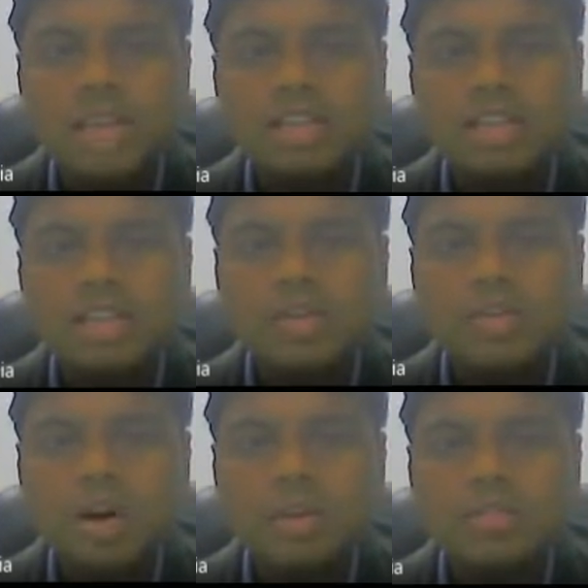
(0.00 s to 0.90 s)
in-situ
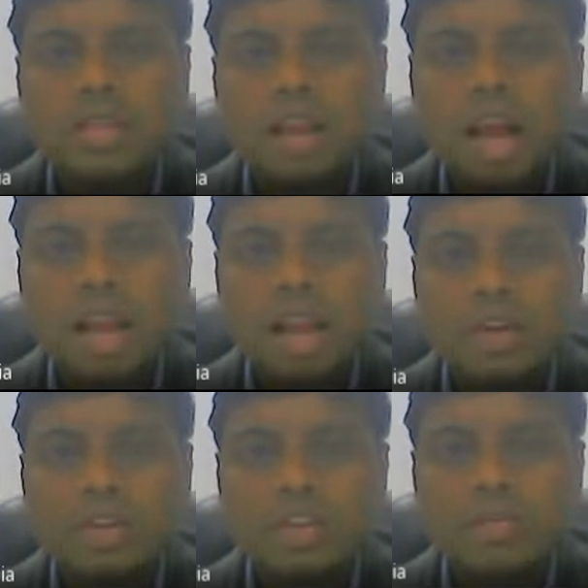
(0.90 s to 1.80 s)
formed silica
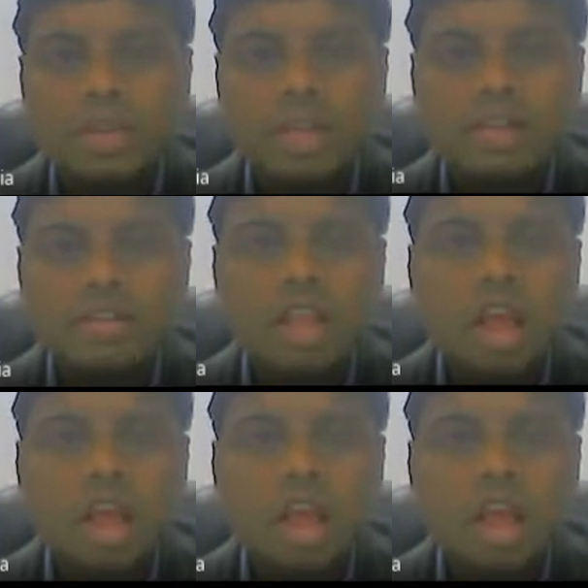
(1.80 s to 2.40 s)
nanospheres